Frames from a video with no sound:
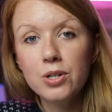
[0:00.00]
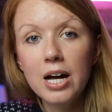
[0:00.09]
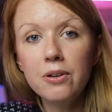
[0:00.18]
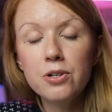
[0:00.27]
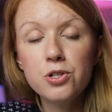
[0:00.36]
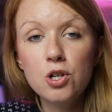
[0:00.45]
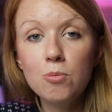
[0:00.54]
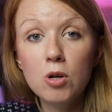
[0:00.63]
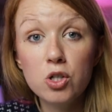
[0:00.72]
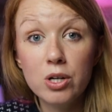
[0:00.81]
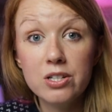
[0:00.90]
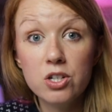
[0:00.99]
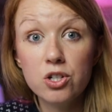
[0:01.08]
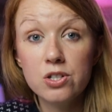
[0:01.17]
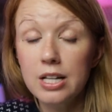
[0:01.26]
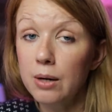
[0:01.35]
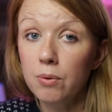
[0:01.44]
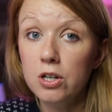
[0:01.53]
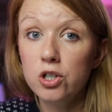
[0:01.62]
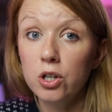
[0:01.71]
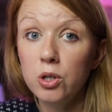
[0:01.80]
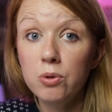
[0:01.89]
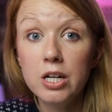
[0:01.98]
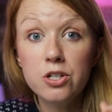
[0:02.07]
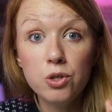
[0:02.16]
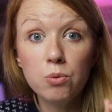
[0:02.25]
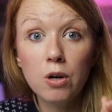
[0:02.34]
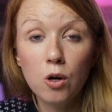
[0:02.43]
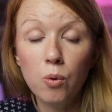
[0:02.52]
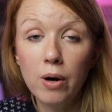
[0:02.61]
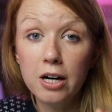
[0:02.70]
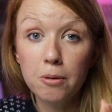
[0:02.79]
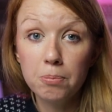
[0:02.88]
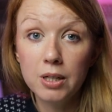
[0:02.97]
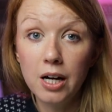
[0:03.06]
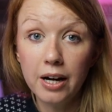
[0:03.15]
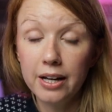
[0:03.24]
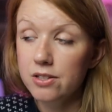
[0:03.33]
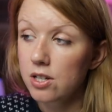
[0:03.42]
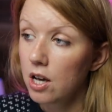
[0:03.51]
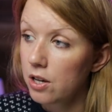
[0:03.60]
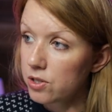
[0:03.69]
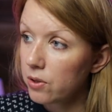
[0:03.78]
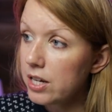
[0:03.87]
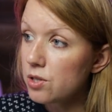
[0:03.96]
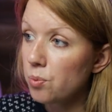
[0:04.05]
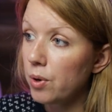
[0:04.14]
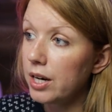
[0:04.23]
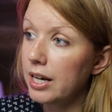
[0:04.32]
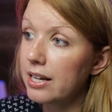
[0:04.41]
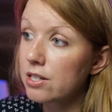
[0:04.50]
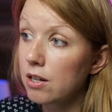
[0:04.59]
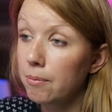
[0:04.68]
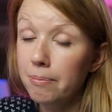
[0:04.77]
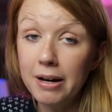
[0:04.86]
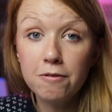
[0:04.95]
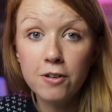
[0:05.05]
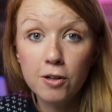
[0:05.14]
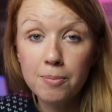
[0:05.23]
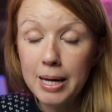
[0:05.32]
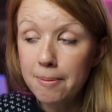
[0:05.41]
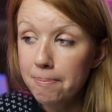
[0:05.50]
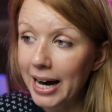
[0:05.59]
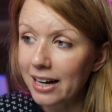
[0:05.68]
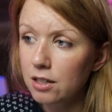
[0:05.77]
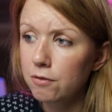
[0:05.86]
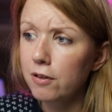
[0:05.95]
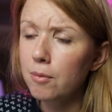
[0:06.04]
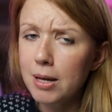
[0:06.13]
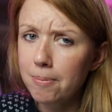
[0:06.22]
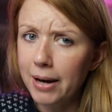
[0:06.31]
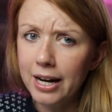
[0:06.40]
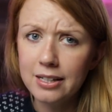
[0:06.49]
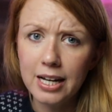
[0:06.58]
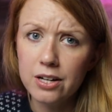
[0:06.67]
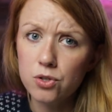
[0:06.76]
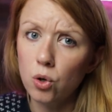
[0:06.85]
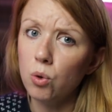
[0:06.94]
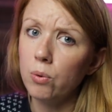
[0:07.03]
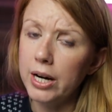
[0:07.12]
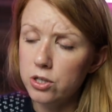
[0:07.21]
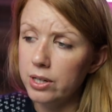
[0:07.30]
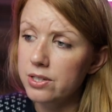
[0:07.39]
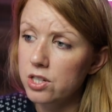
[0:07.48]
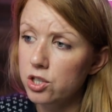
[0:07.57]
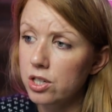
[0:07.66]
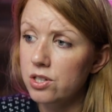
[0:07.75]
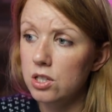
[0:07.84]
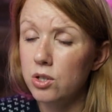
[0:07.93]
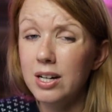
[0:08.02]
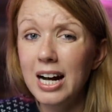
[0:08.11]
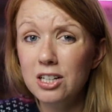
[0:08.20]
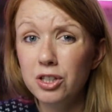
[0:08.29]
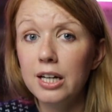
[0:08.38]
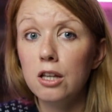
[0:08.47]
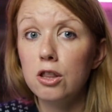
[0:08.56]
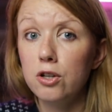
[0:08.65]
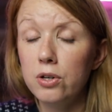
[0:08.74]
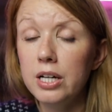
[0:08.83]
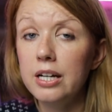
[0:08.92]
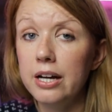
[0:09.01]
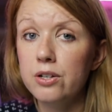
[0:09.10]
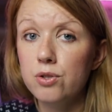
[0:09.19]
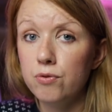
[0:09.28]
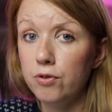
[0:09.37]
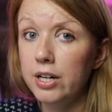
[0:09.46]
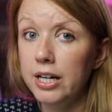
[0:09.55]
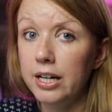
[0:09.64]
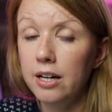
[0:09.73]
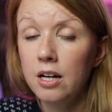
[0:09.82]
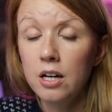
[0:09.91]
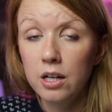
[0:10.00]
So now there's two more transitions that I want to show you that do require plugins. So this one is by Film Impact. Film Impact has great transitions, and you can actually get thirty days free